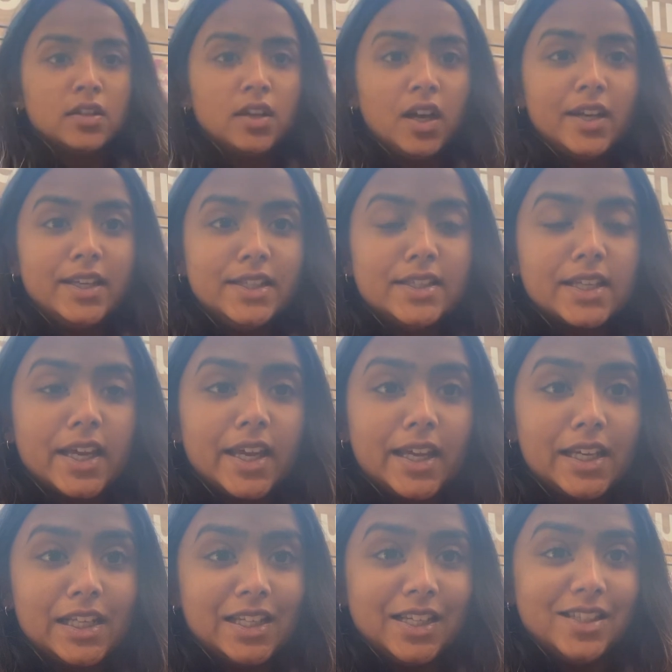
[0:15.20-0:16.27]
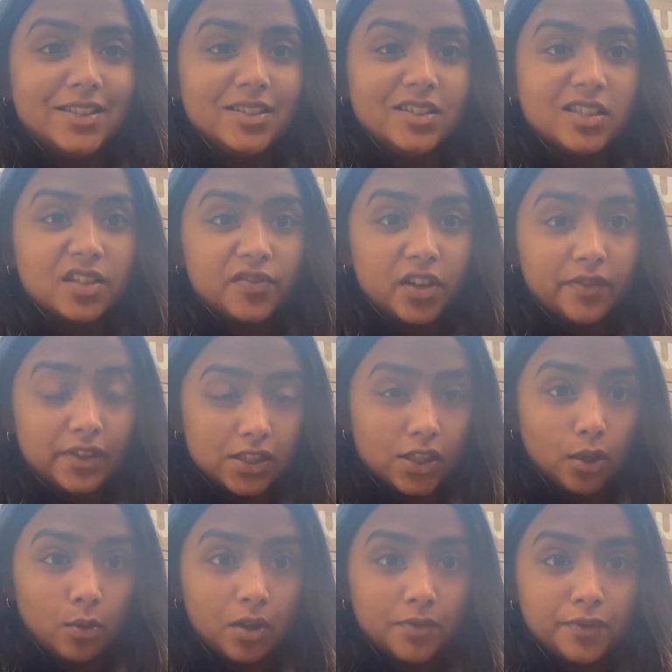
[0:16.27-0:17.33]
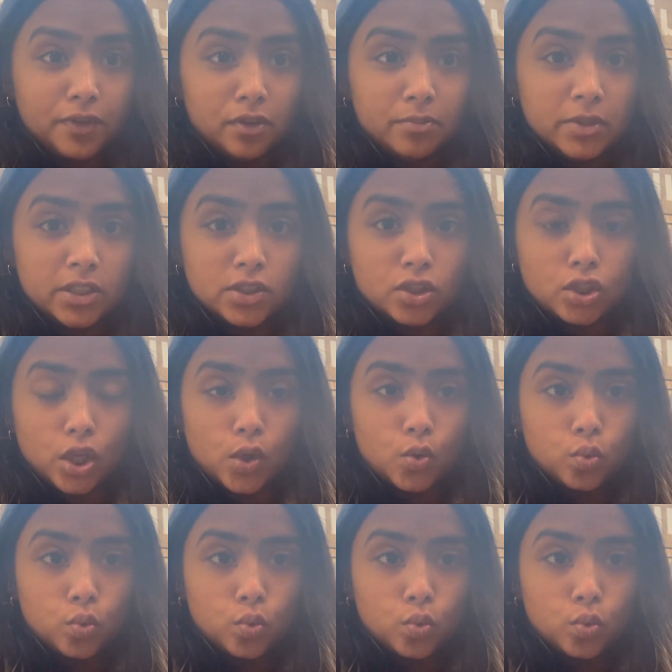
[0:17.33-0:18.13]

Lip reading: I need to get ingredients for the video I'm filming, so.